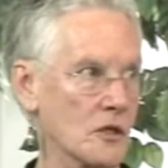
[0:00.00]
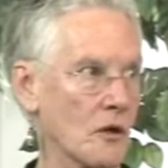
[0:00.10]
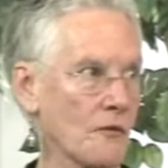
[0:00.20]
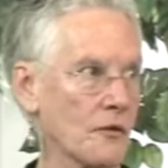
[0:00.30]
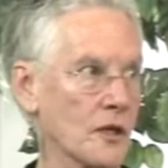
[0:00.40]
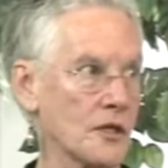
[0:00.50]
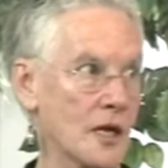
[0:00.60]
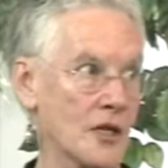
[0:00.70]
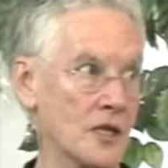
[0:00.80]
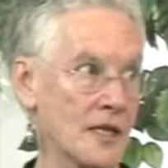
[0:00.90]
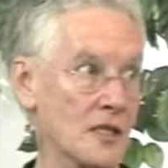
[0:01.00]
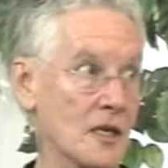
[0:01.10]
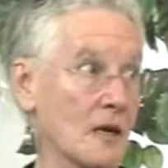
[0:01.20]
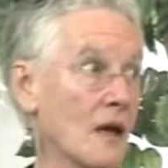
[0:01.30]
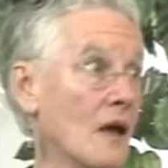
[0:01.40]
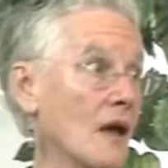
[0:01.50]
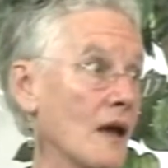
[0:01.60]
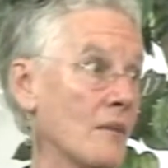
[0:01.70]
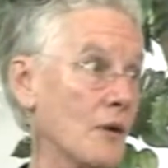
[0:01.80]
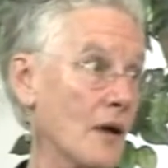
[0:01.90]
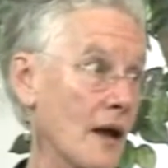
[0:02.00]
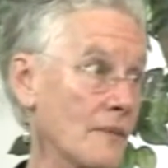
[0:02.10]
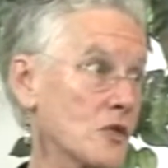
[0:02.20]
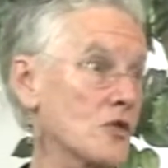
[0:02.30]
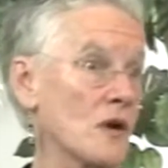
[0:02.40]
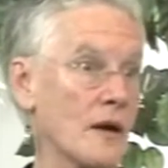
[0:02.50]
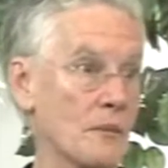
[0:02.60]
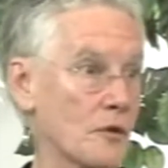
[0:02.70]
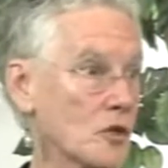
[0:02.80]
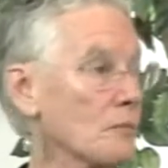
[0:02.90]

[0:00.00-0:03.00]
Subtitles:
to hopefully digest and perhaps try to